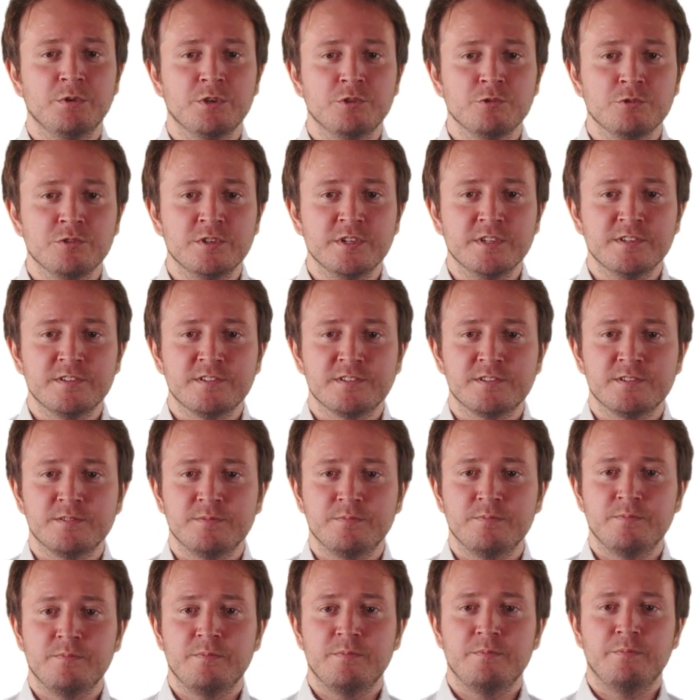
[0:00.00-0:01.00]
We do
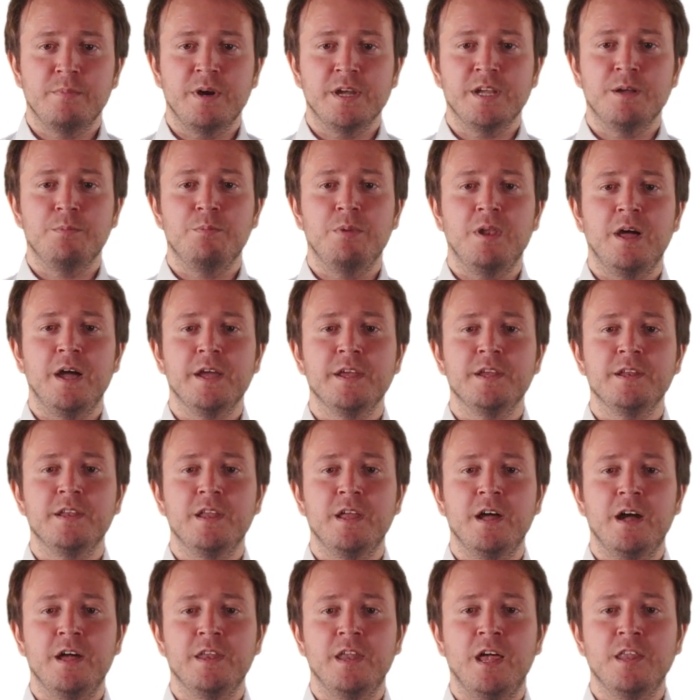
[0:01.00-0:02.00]
this by
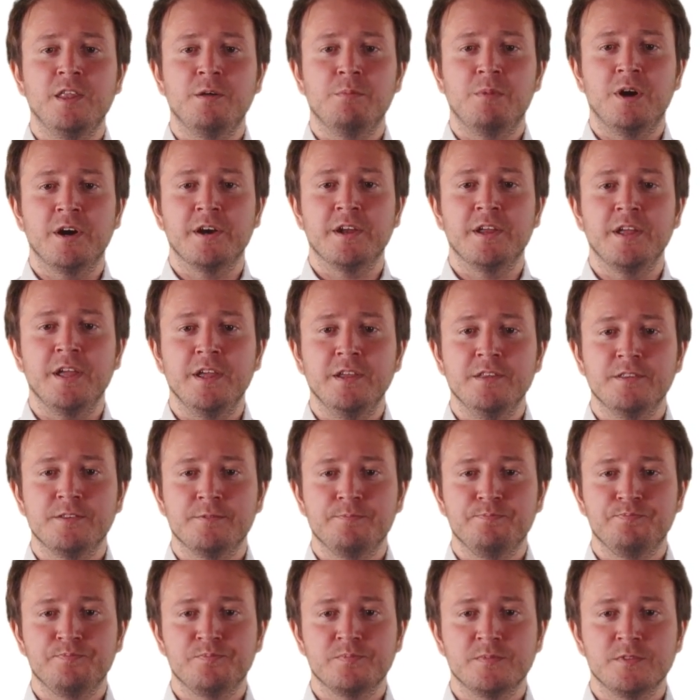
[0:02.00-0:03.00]
applying an Hadamard
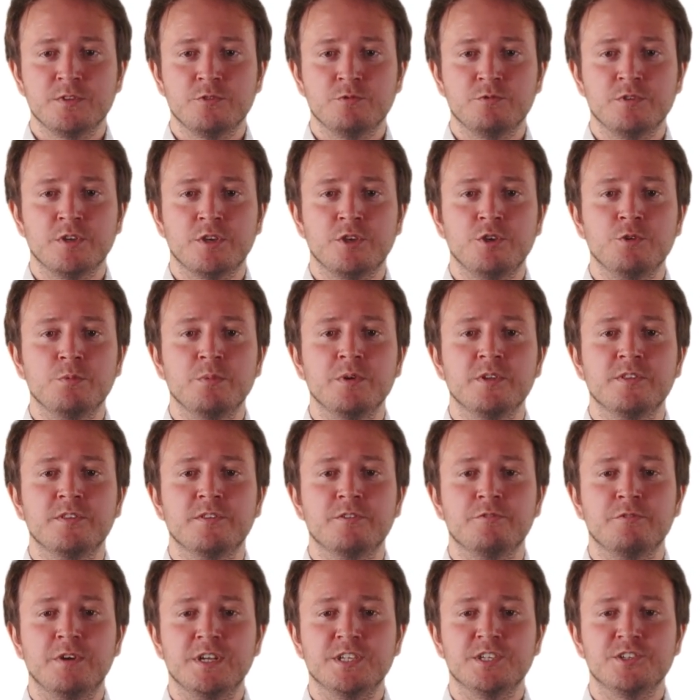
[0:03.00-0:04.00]
gate to the
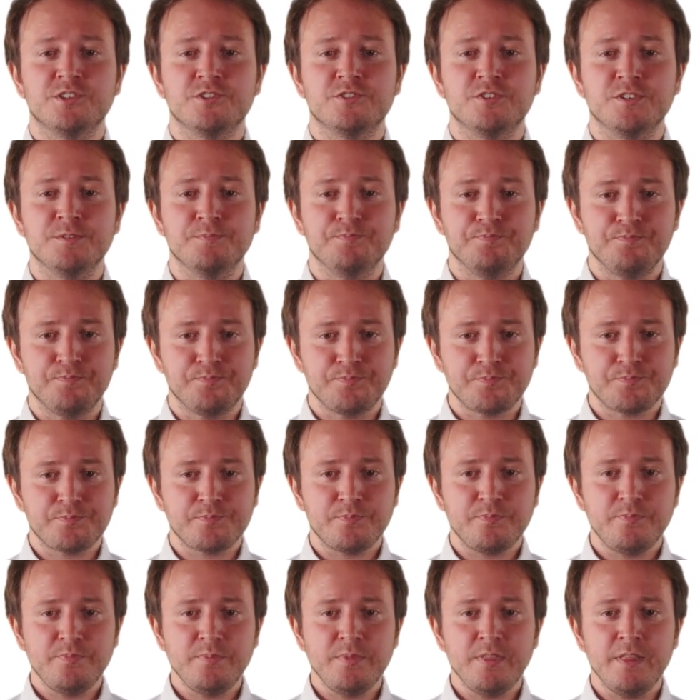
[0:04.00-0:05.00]
qubit registry.
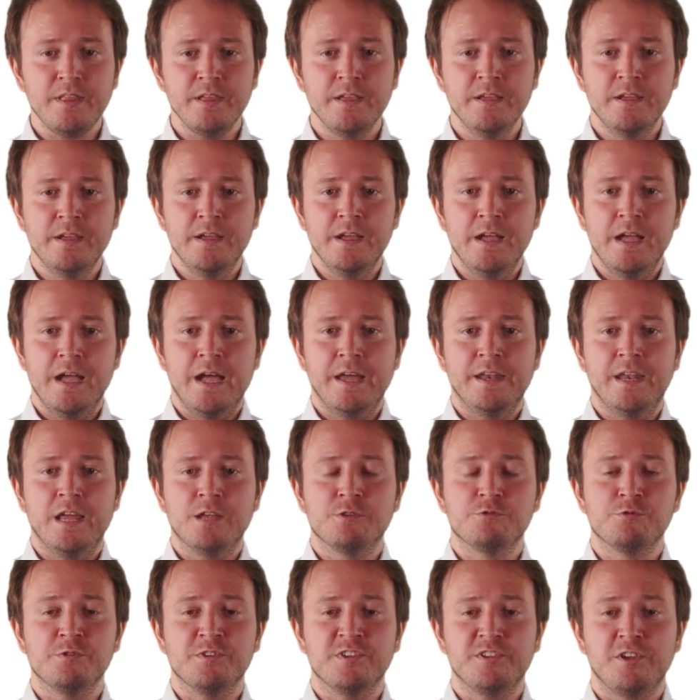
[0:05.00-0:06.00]
And
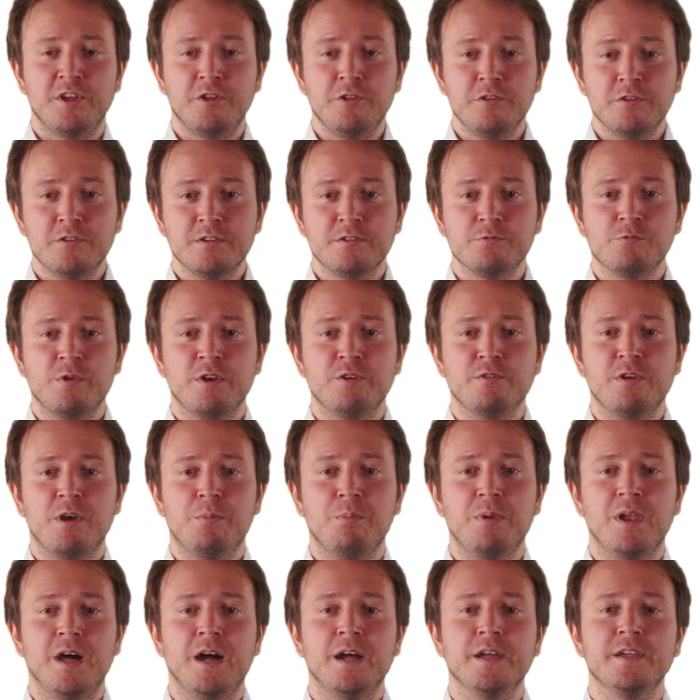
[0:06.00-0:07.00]
as we saw, when we
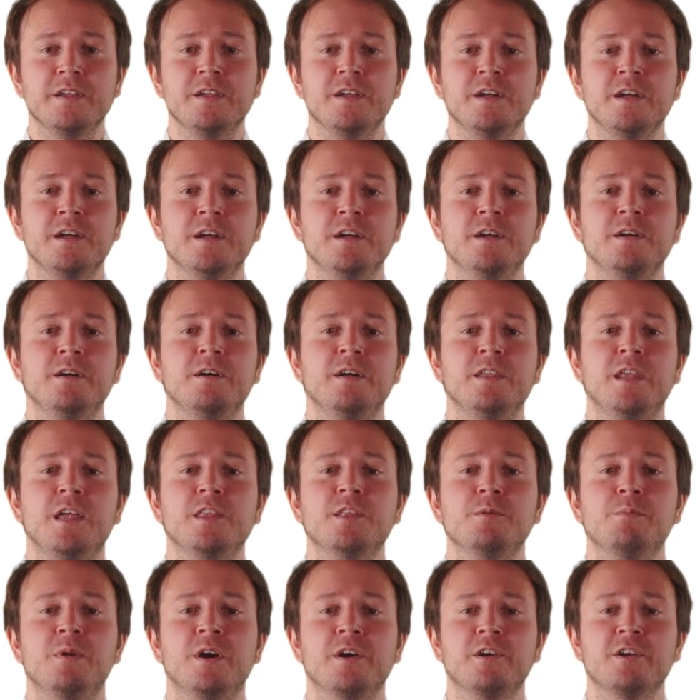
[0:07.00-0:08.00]
apply an
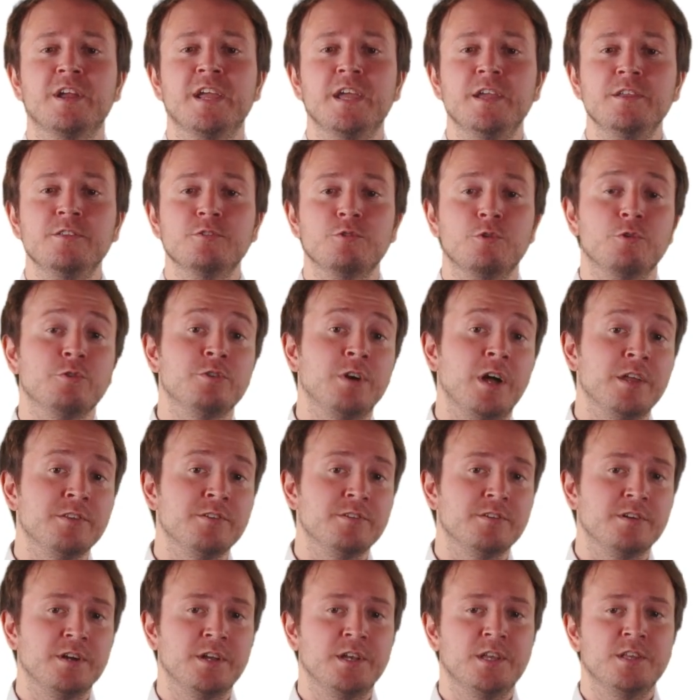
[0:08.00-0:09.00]
Hadamard gate, or
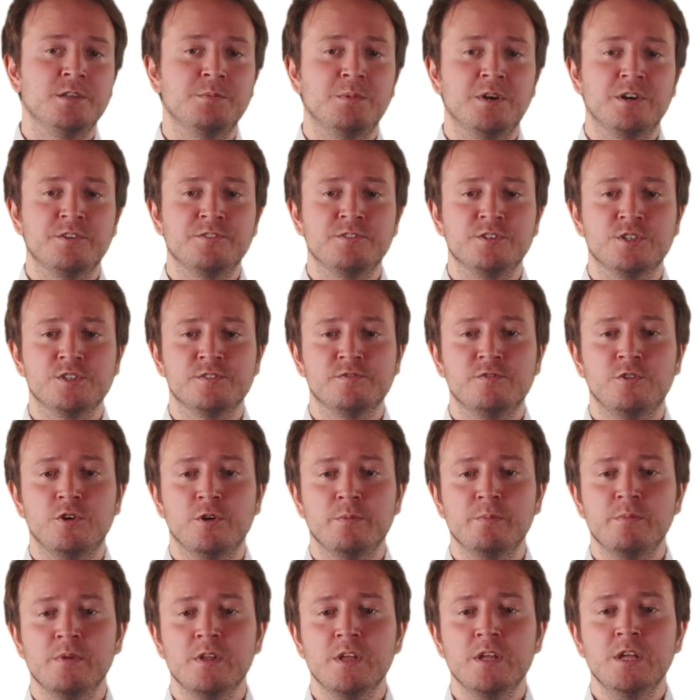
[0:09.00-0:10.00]
rather an Hadamard
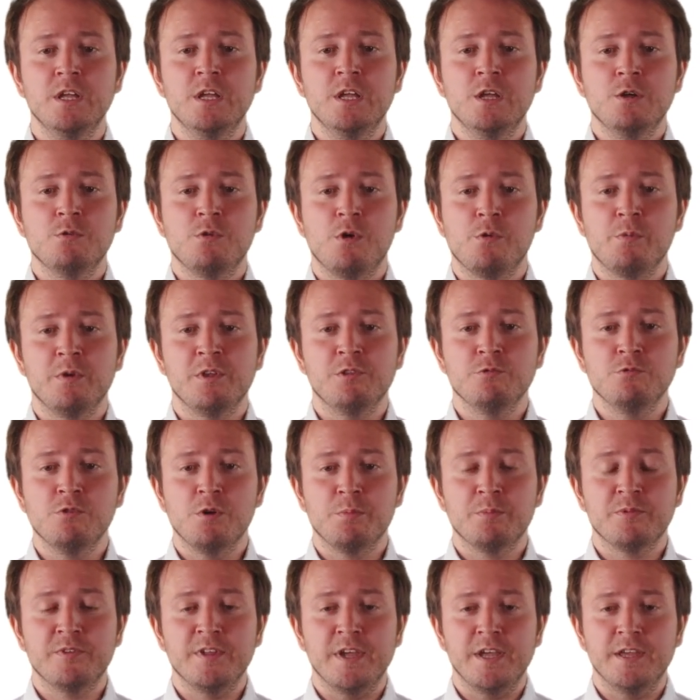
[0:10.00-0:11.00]
transform, what we
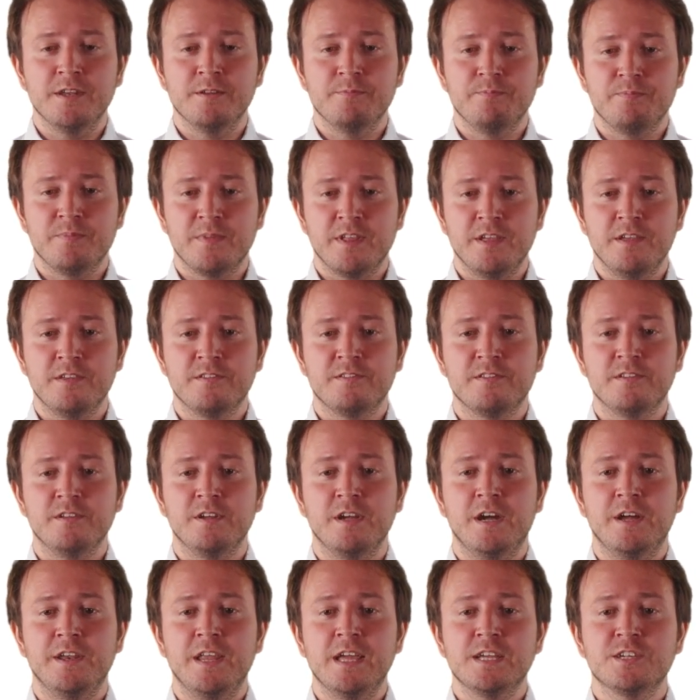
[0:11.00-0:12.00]
do obtain is
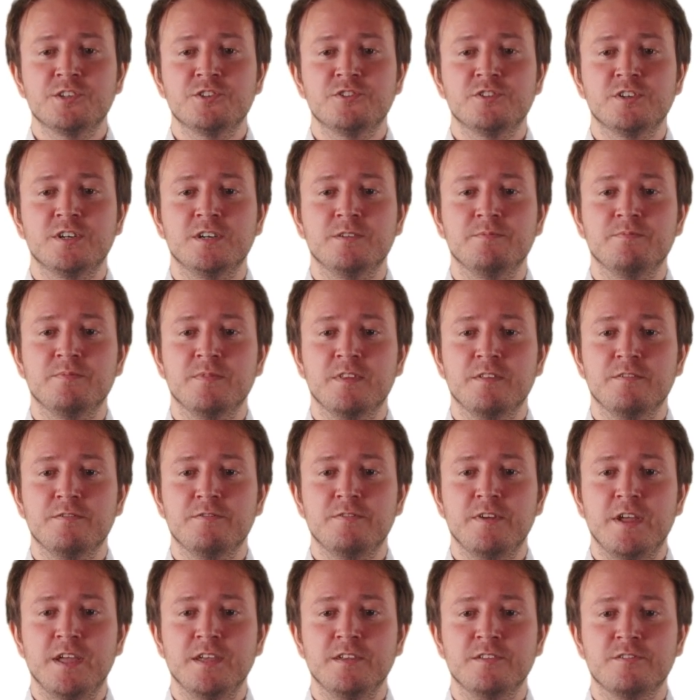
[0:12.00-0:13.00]
an extra
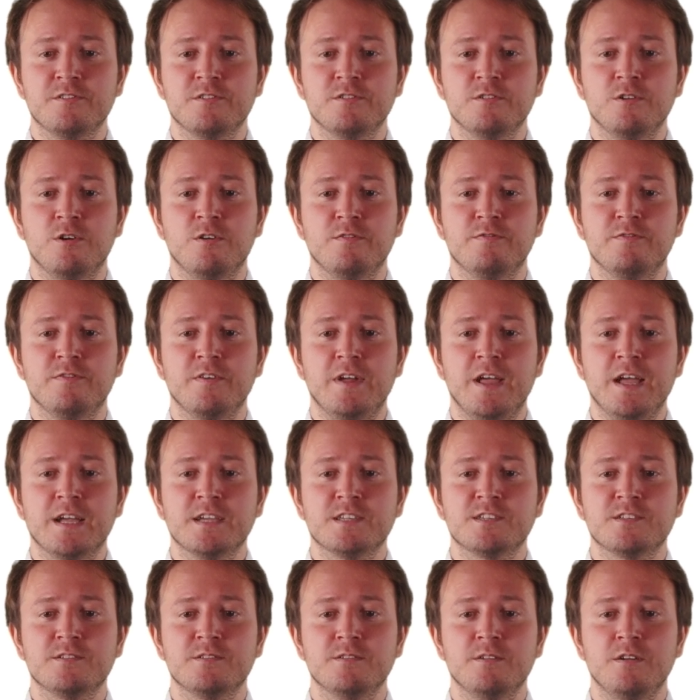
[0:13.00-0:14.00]
phase of
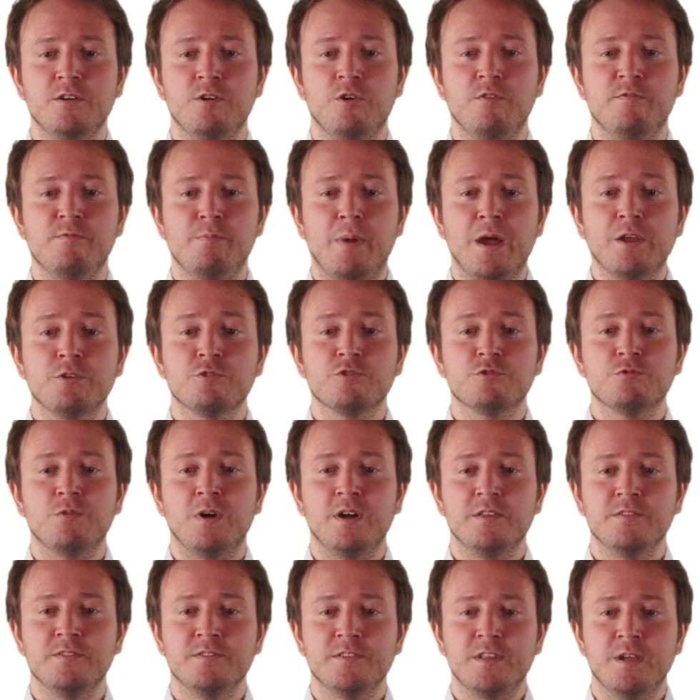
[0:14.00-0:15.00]
x of
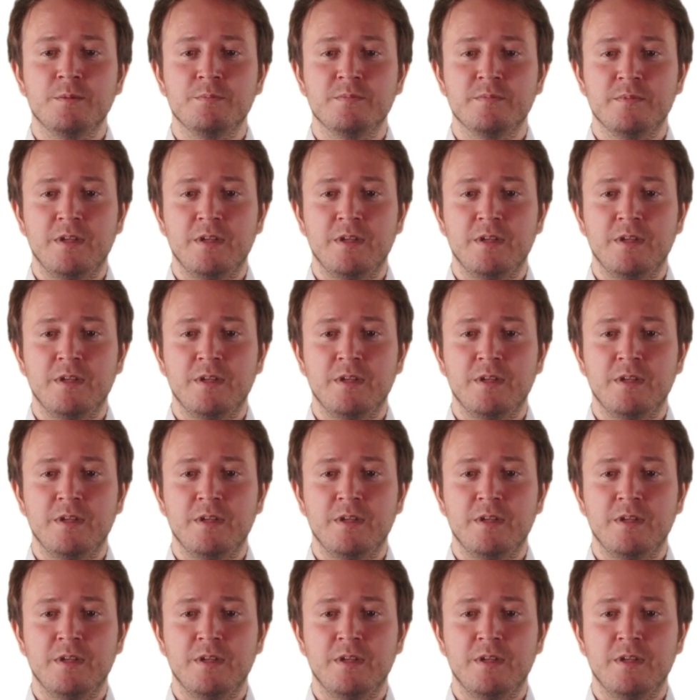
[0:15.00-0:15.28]
-1